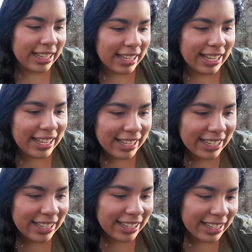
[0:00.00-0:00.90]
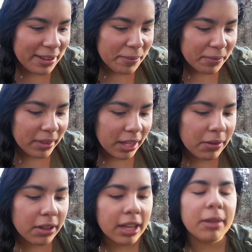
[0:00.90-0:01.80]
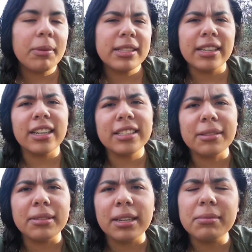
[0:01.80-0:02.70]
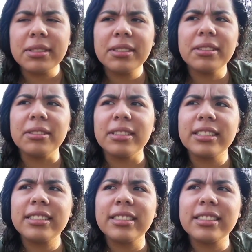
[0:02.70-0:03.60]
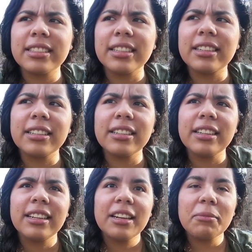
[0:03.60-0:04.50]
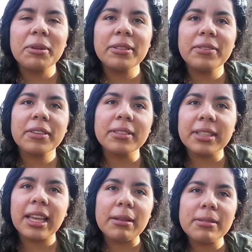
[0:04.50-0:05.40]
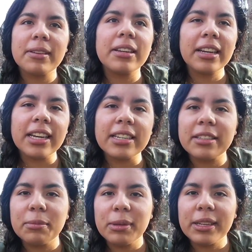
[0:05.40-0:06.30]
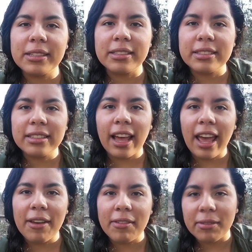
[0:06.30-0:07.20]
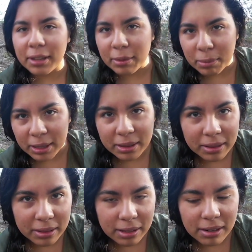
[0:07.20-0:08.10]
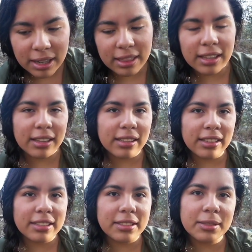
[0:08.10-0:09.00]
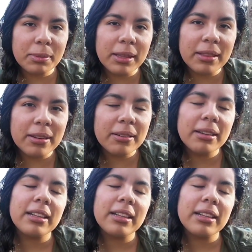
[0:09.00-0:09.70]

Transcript: even though I could be serious sometimes too, it's just a little more difficult to captivate her character because I haven't really been through anything that she's been through.